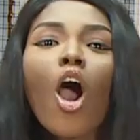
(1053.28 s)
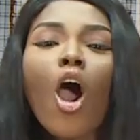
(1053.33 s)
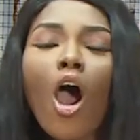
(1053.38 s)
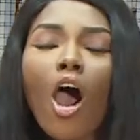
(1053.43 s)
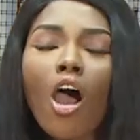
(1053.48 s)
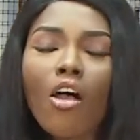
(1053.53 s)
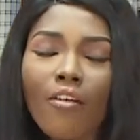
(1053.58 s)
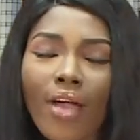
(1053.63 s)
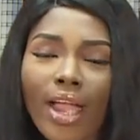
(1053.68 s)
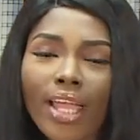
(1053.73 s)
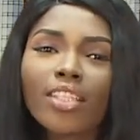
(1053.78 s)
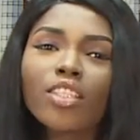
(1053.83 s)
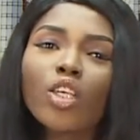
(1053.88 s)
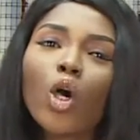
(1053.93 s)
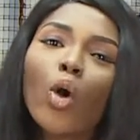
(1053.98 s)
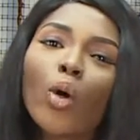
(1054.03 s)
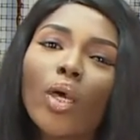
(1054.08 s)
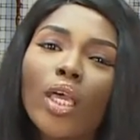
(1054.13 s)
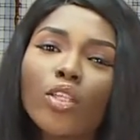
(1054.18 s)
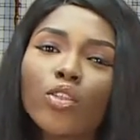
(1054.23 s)
All right.
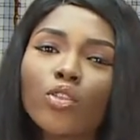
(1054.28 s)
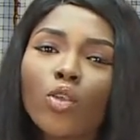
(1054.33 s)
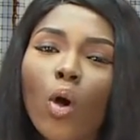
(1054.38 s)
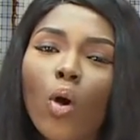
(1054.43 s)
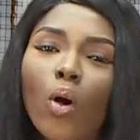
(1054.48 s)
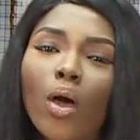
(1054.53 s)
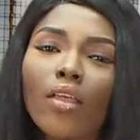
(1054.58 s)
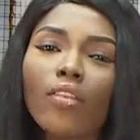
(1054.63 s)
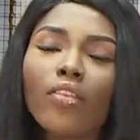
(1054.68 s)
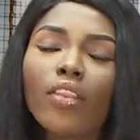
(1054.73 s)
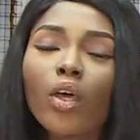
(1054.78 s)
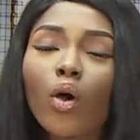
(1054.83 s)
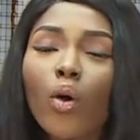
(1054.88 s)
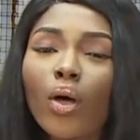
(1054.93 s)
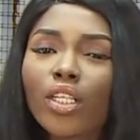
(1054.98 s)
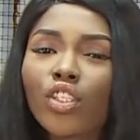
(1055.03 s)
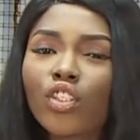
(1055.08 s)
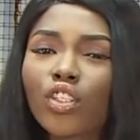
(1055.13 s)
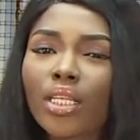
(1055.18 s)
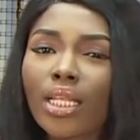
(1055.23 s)
Okay, so the
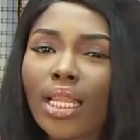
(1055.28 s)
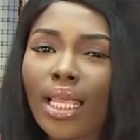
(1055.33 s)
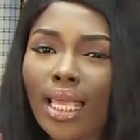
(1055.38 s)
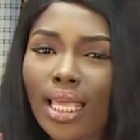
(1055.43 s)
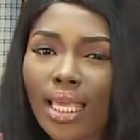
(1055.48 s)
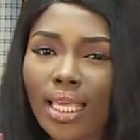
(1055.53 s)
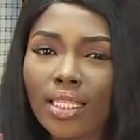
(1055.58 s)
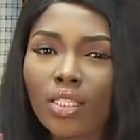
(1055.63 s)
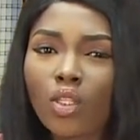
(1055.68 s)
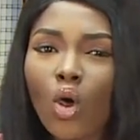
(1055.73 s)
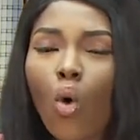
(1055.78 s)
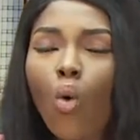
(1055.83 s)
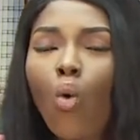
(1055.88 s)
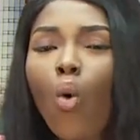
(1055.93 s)
question is,